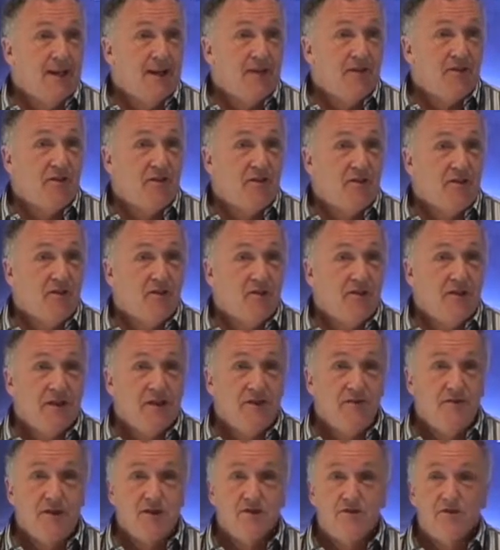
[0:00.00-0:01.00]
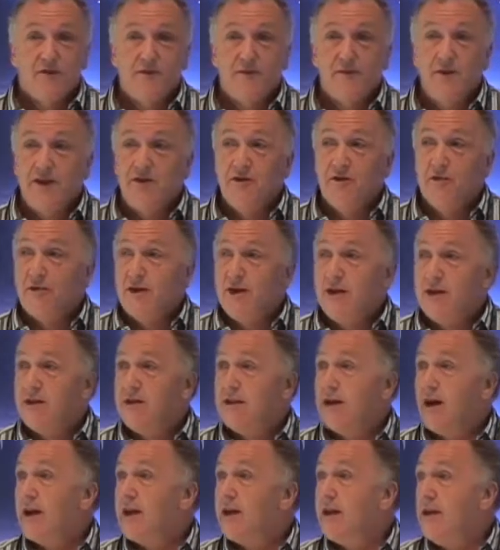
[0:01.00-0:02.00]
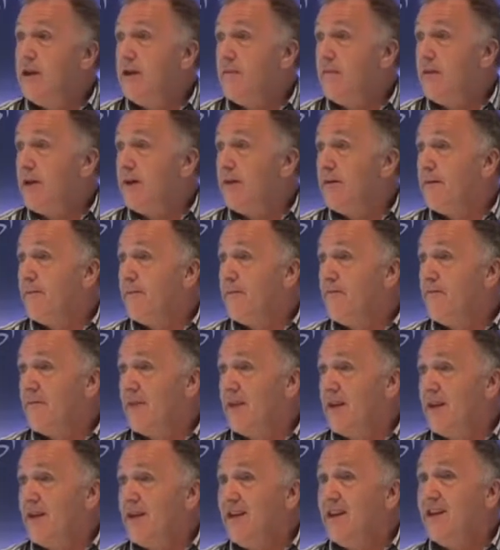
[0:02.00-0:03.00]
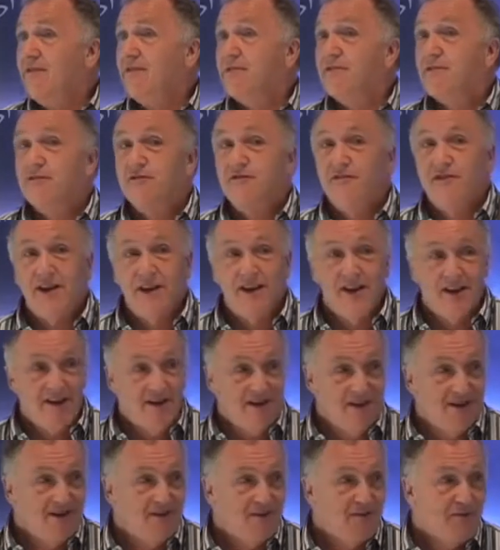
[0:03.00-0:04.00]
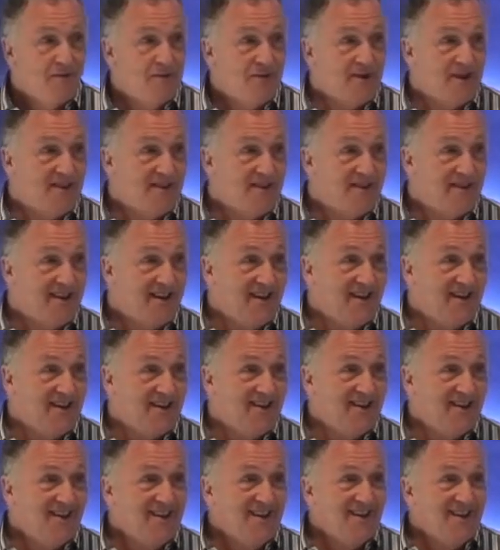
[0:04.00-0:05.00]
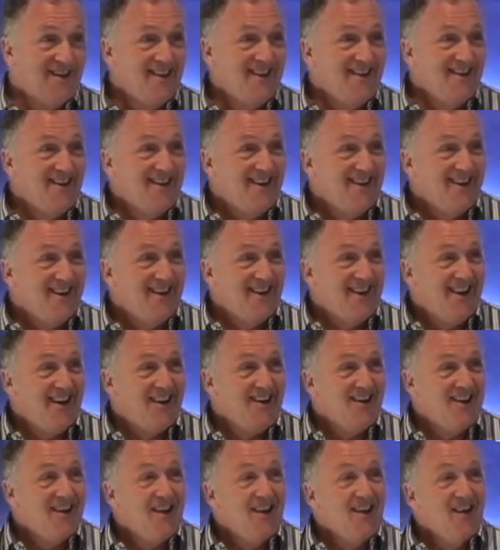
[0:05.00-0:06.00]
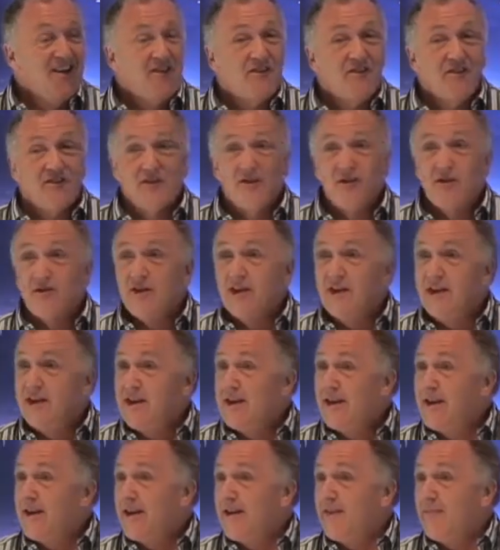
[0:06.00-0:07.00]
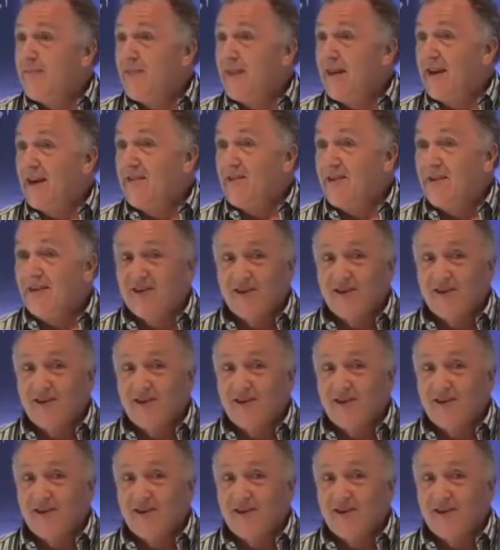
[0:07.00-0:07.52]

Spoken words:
And so individuals made their way into academia, infiltrated, we might say, and slowly, as